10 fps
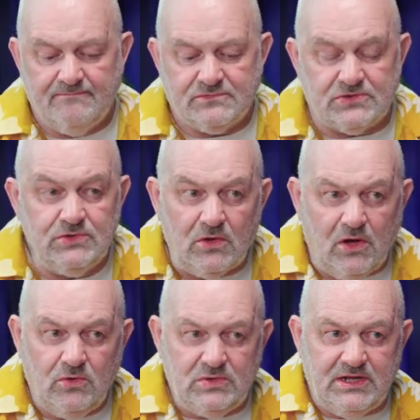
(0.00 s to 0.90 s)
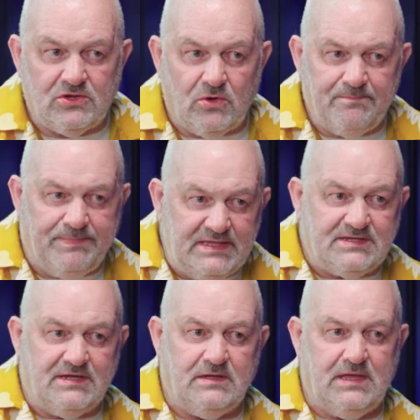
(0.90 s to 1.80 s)
they're not only
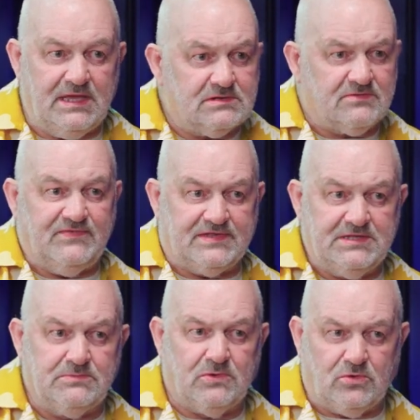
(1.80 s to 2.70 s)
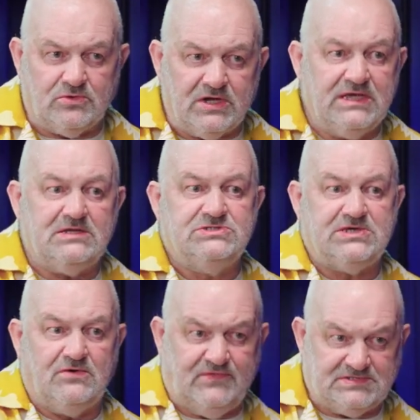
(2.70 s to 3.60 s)
competing here in Vietnam or here in
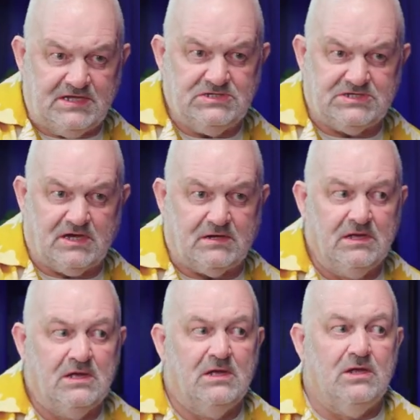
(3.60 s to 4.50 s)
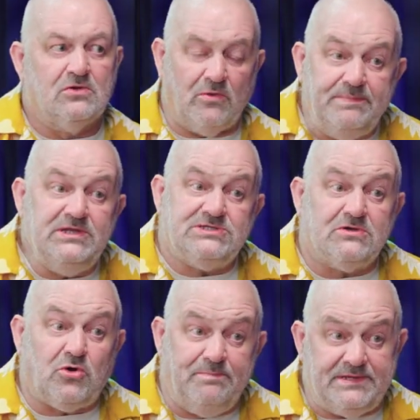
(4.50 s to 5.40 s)
Southeast Asia, yeah. Companies are
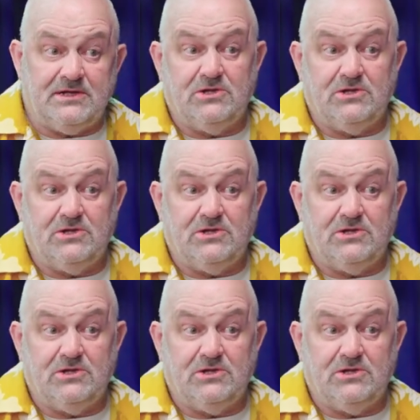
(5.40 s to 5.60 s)
competing